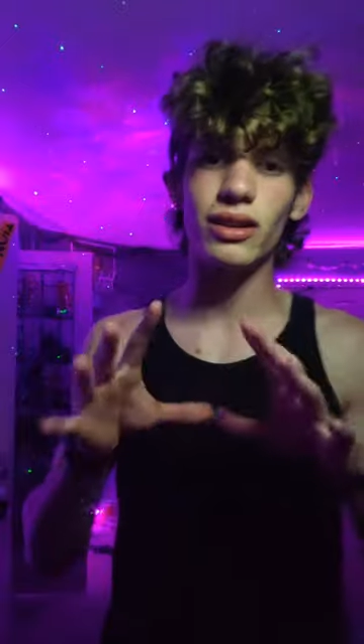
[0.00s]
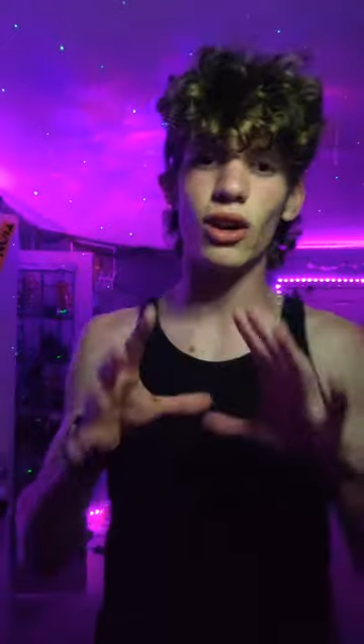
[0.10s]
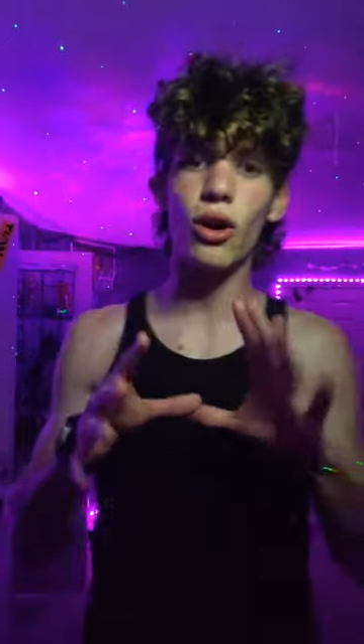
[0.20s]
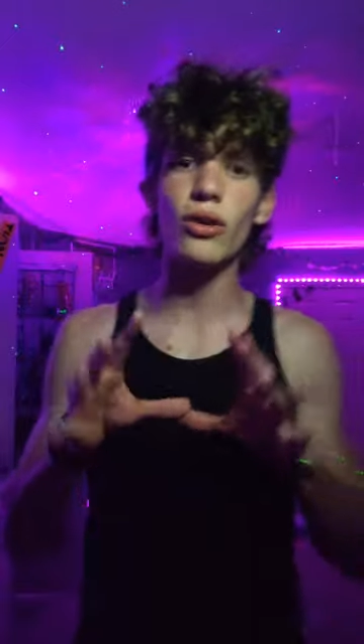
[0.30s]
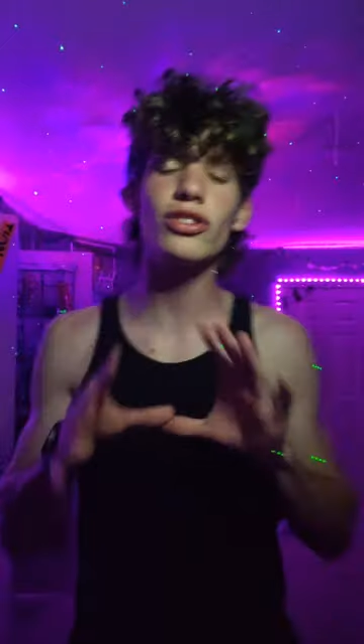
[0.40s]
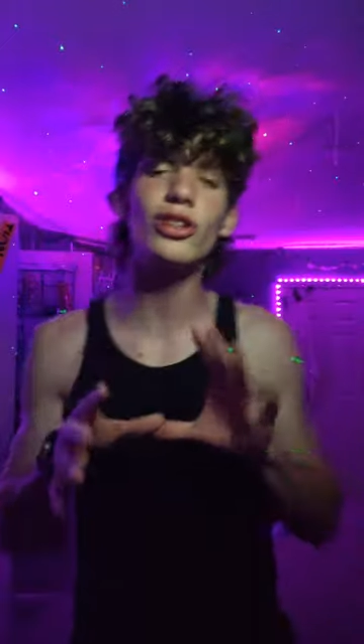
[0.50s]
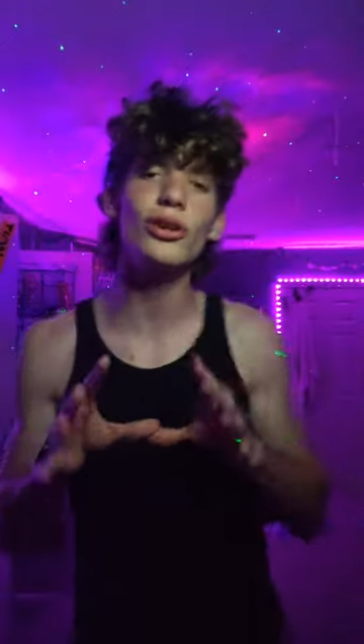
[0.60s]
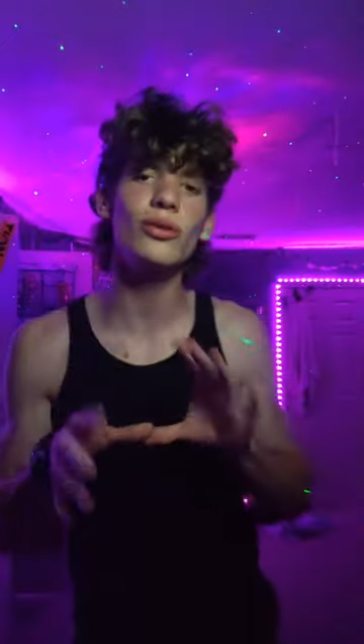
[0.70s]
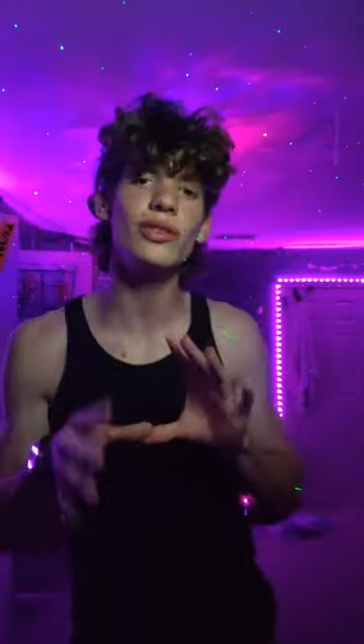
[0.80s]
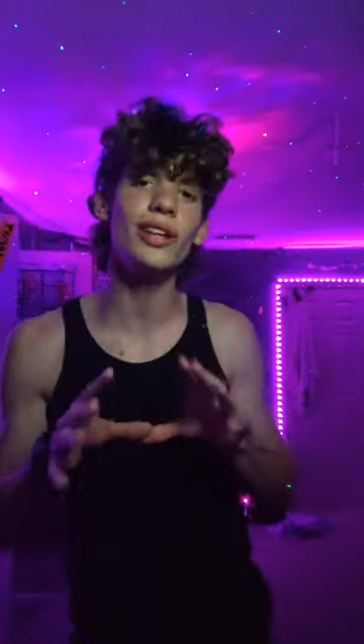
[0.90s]

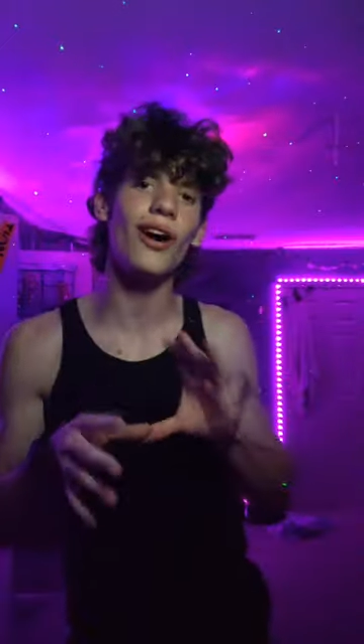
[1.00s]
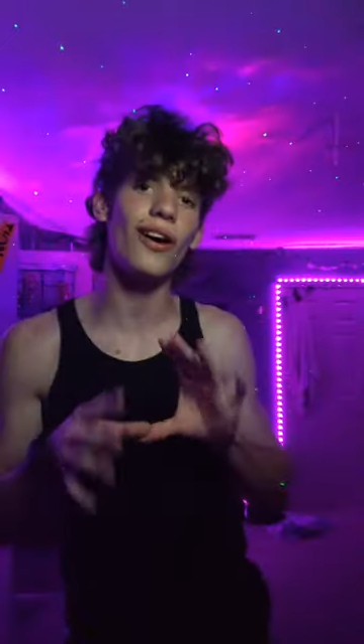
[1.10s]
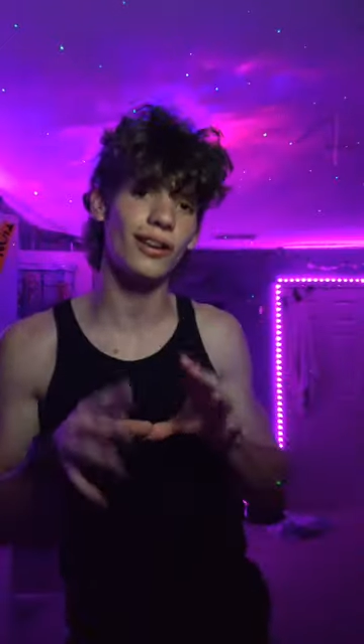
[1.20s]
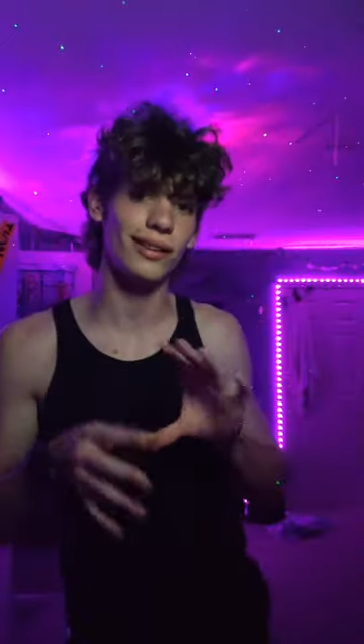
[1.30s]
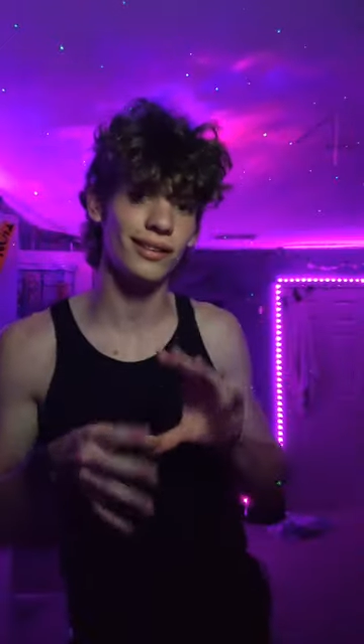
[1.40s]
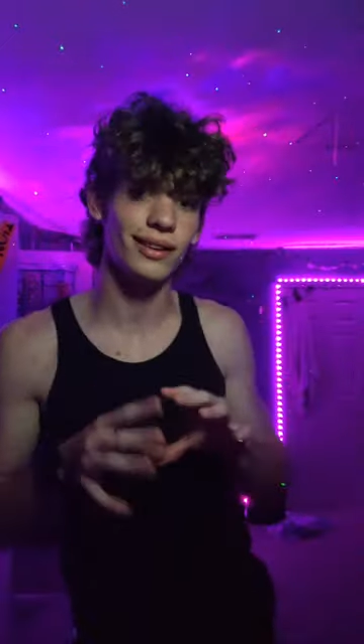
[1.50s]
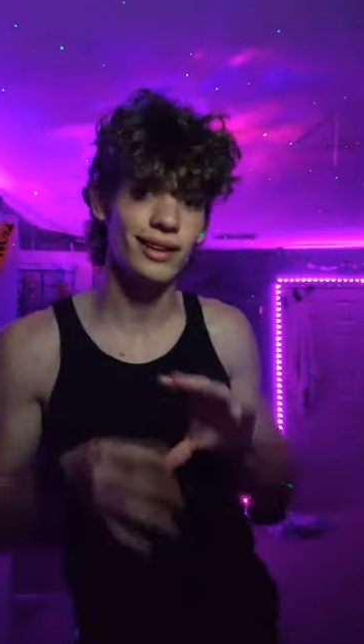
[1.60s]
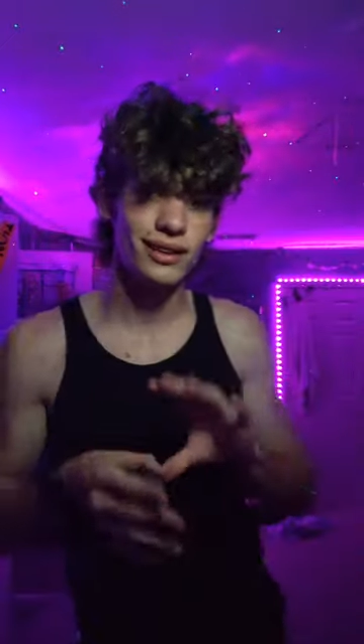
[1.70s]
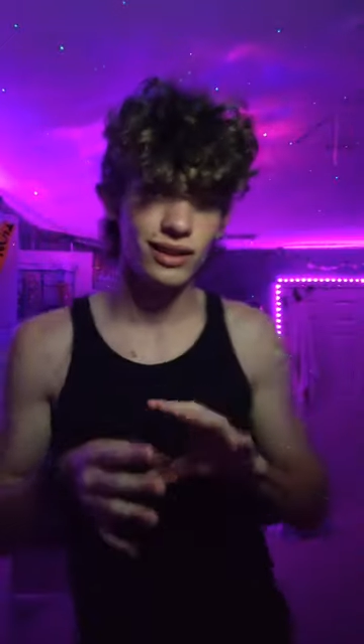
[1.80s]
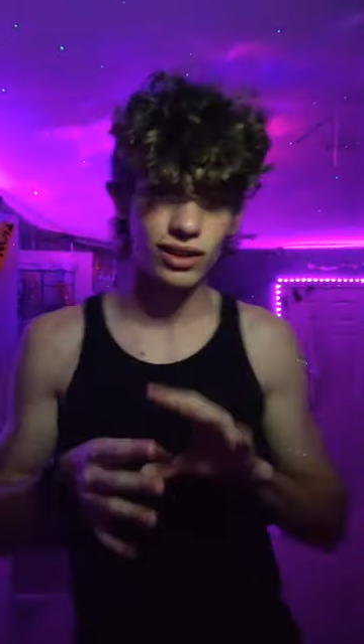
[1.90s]
cartoon dog.
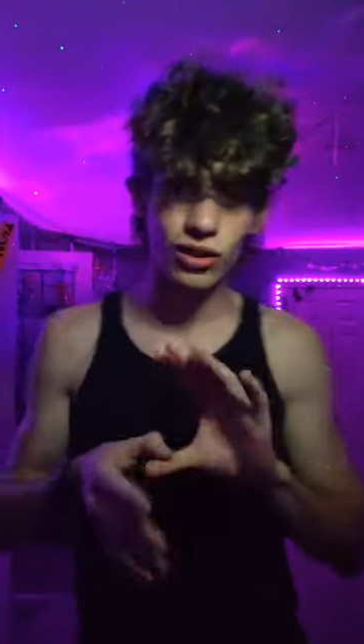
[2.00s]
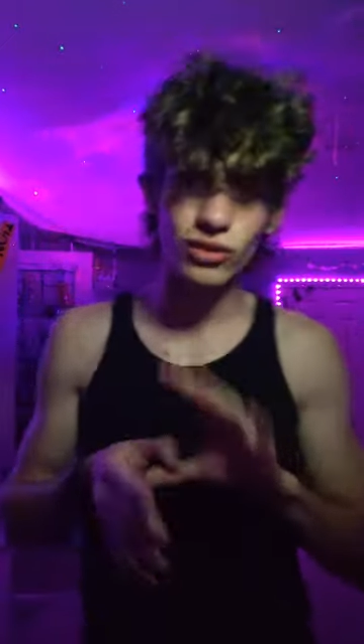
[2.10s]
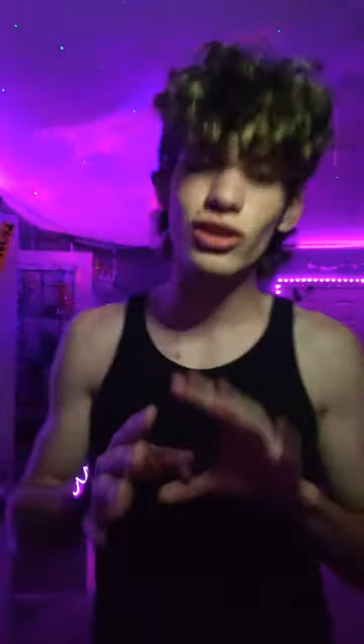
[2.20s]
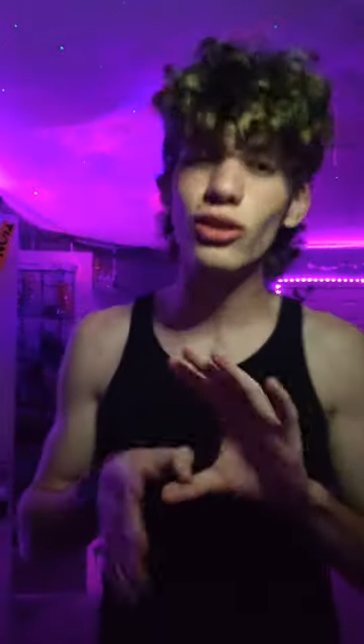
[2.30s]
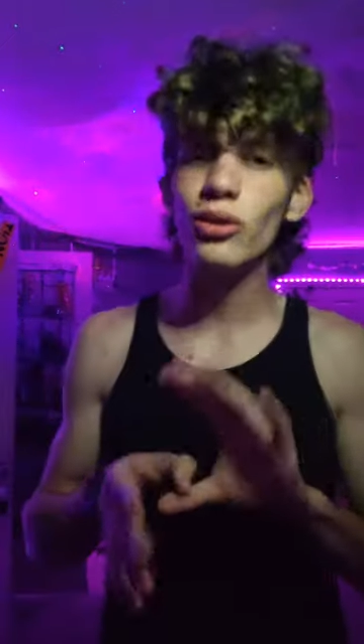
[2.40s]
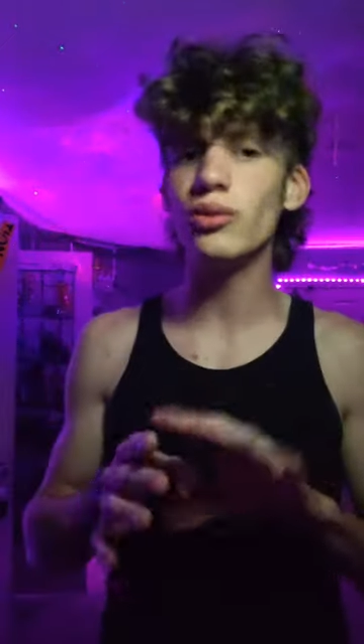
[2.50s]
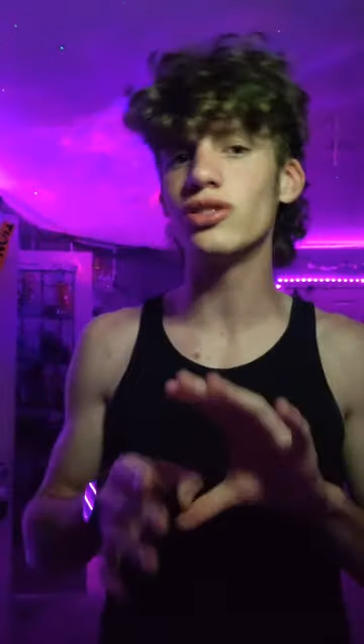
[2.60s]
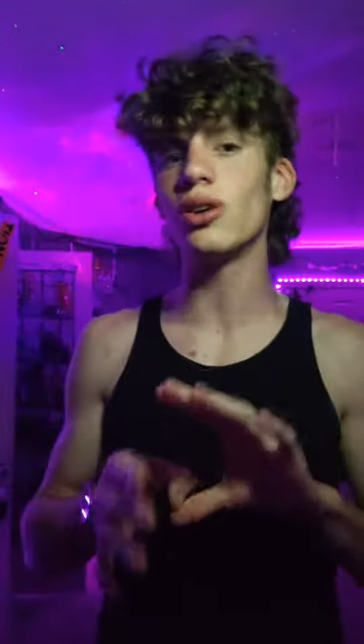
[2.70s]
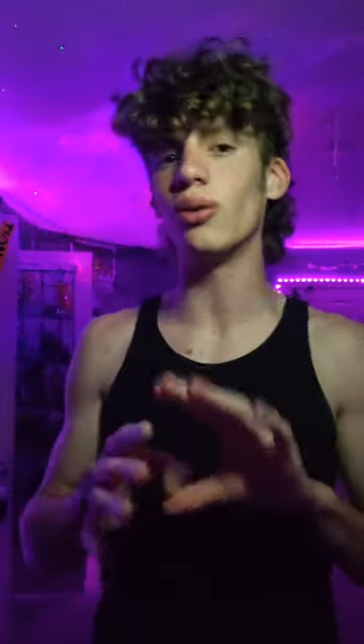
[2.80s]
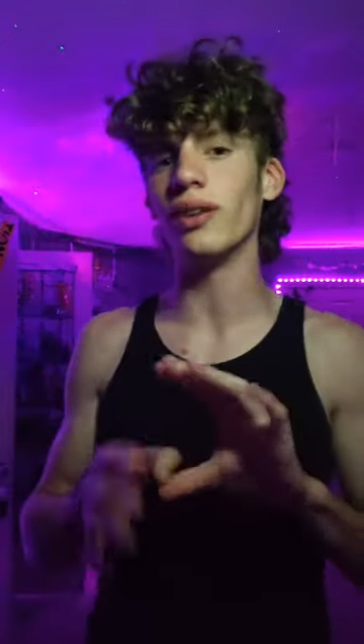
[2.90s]
Cartoon
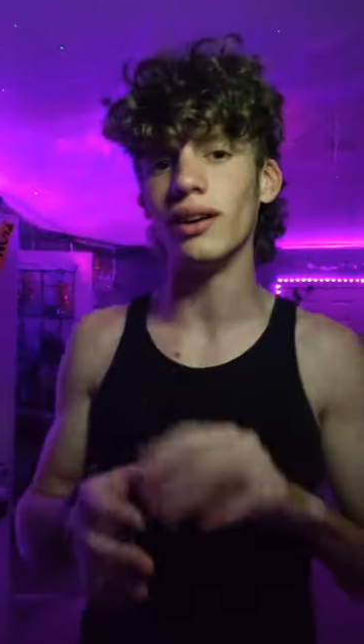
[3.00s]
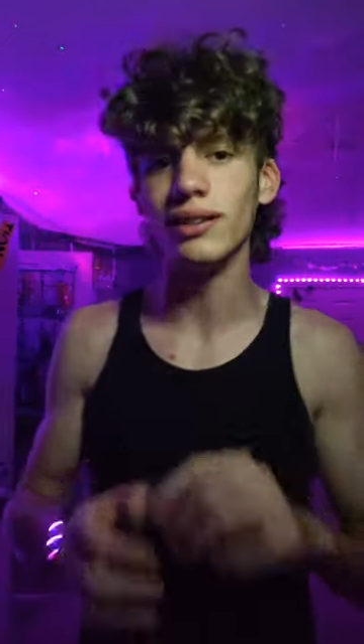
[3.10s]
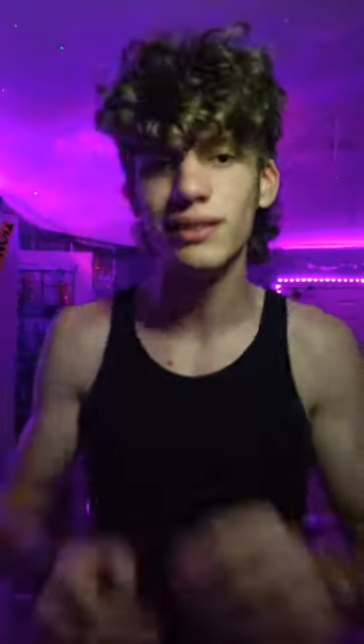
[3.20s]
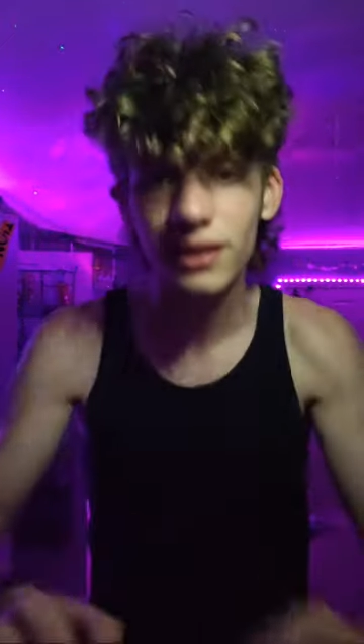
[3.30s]
skull dog.